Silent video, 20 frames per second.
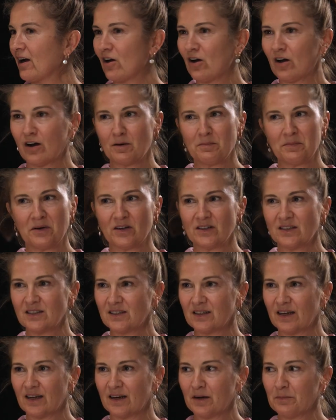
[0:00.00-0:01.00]
kind of
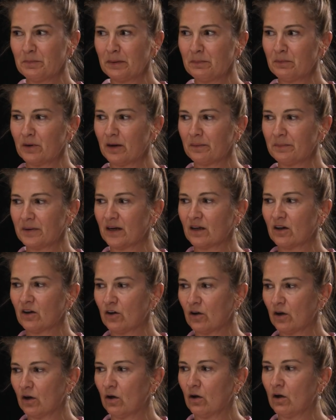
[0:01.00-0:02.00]
mindset, and people come in and
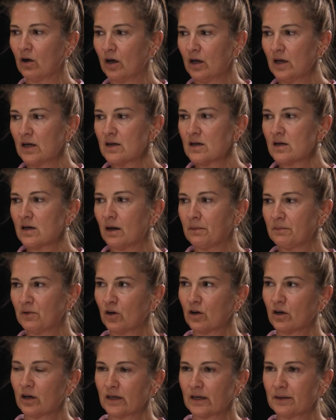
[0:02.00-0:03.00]
go, I'm
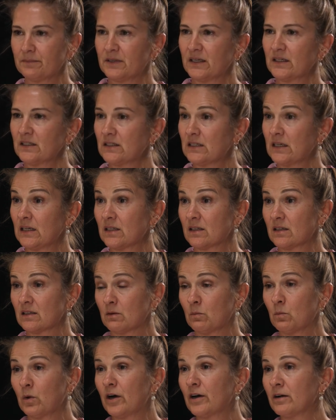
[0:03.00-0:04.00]
not going up and downstairs because
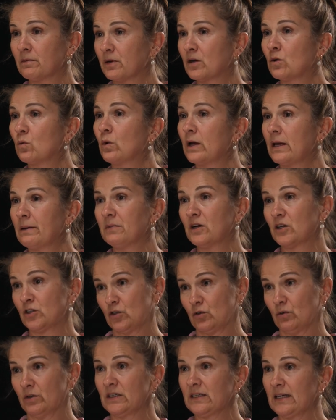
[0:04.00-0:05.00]
I'm worried I'm going to wear my
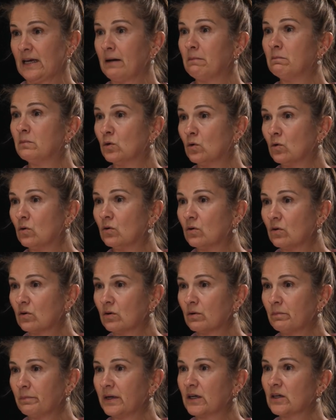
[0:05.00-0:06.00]
joint out more
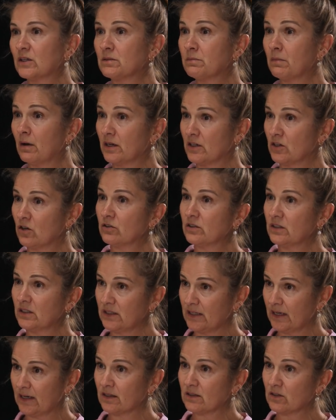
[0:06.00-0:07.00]
because my doctor
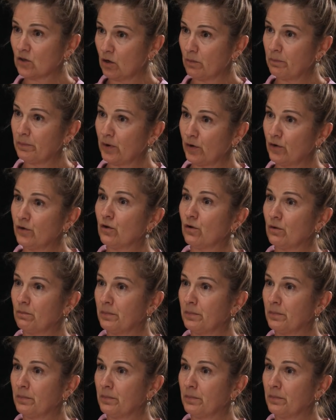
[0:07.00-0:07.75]
said it's got bone on